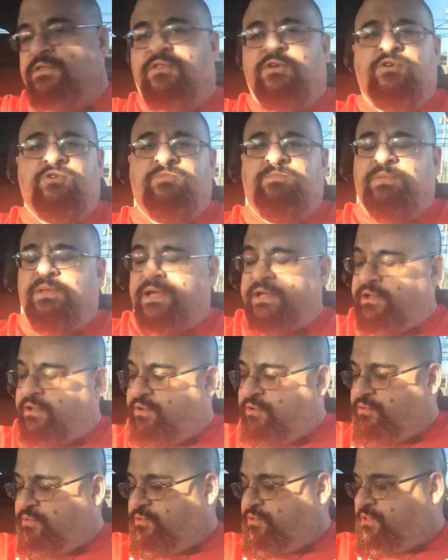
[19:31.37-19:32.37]
Those
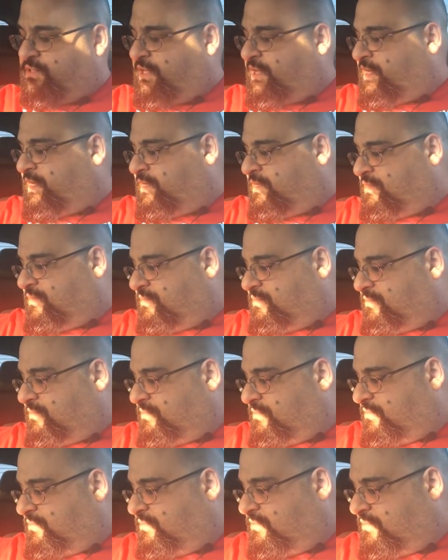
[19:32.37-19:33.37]
plecos that
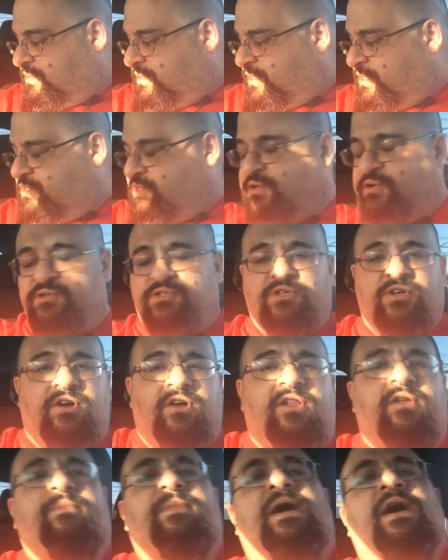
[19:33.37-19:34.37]
I told you
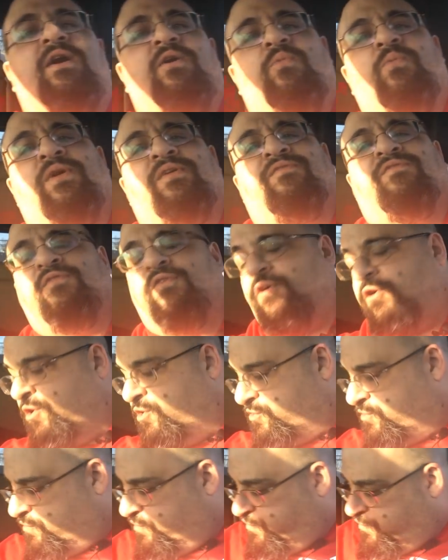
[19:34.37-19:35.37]
all about went for
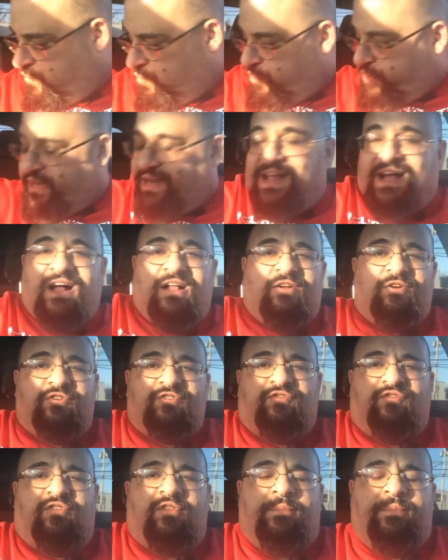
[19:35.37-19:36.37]

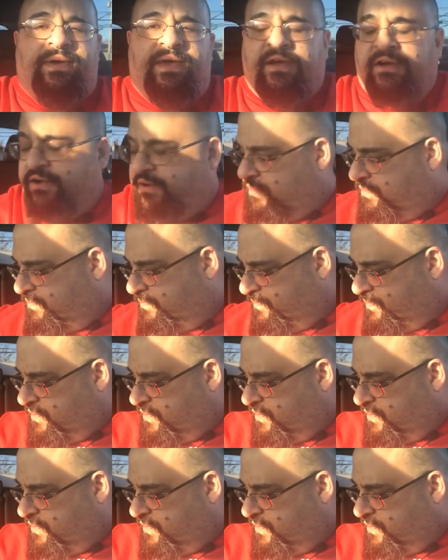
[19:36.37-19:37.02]
$140 for the pair,